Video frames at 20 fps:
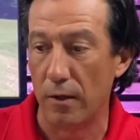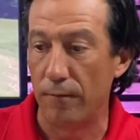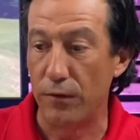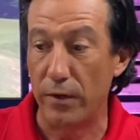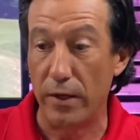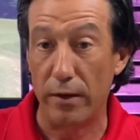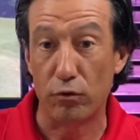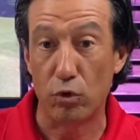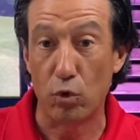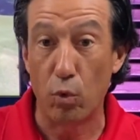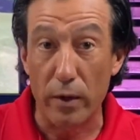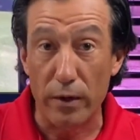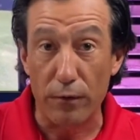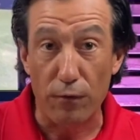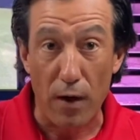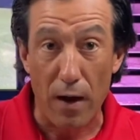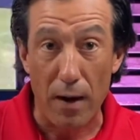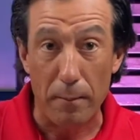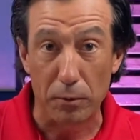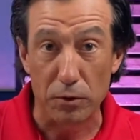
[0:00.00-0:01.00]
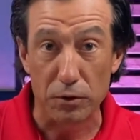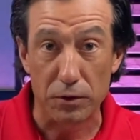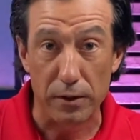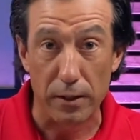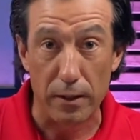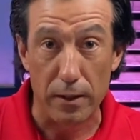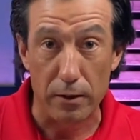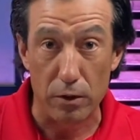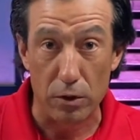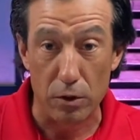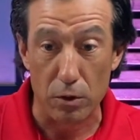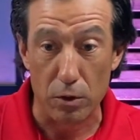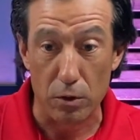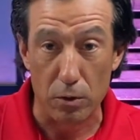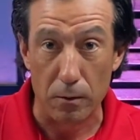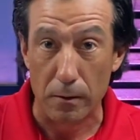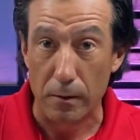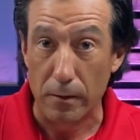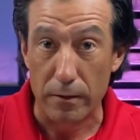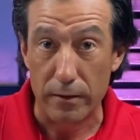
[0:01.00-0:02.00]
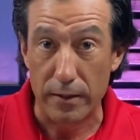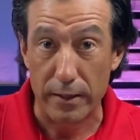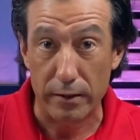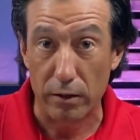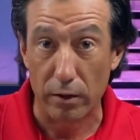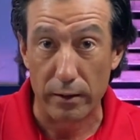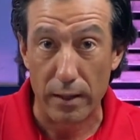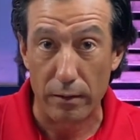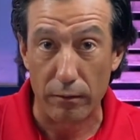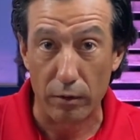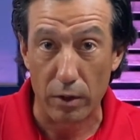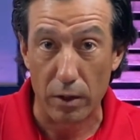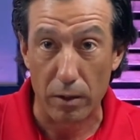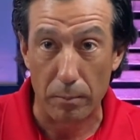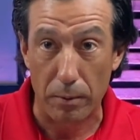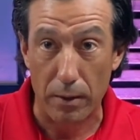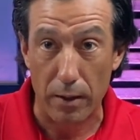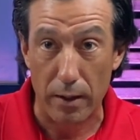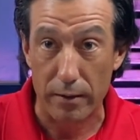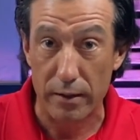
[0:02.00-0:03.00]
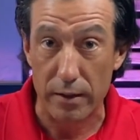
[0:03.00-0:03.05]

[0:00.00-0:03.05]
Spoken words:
You have 25% who think they're never going to buy.